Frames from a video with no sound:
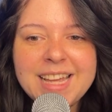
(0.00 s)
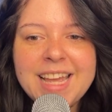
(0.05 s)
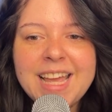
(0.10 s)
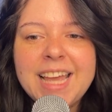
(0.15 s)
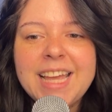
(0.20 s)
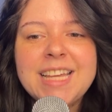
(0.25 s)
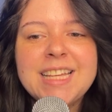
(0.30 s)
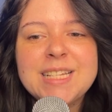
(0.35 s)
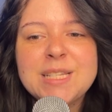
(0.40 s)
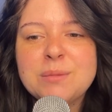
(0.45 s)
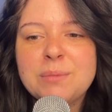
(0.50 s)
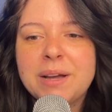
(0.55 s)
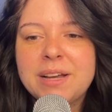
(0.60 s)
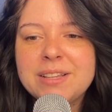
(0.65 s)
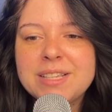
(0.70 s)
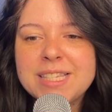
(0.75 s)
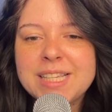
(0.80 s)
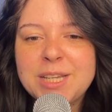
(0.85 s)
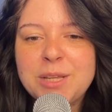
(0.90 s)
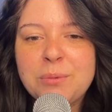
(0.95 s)
He
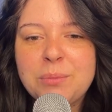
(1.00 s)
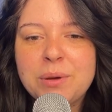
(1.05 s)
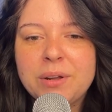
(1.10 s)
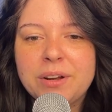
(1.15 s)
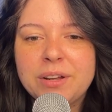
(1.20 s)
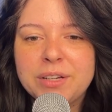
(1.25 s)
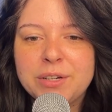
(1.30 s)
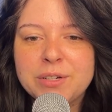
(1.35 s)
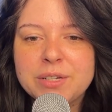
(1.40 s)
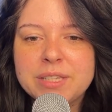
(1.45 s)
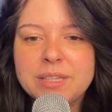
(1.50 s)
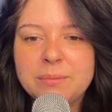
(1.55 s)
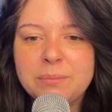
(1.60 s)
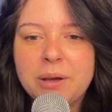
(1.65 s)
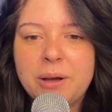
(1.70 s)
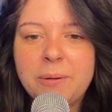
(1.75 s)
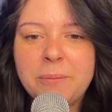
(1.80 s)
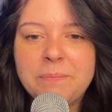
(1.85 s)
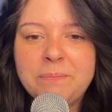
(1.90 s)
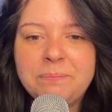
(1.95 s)
smiles and you put on your
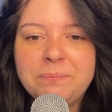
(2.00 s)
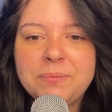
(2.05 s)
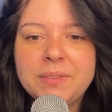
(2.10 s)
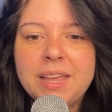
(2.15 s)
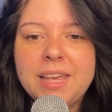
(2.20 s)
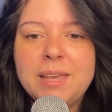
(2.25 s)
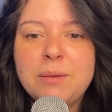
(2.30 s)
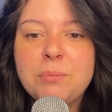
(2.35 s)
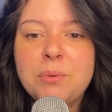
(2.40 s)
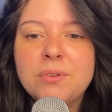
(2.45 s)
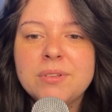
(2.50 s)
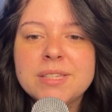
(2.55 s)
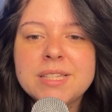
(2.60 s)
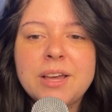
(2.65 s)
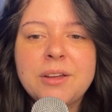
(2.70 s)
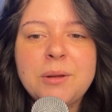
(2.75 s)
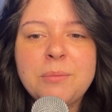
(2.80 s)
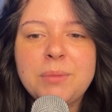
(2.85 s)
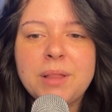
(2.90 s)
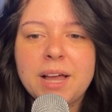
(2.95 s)
seatbelt. He pulls
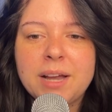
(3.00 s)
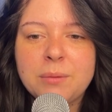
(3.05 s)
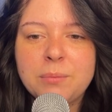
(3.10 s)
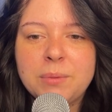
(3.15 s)
out a black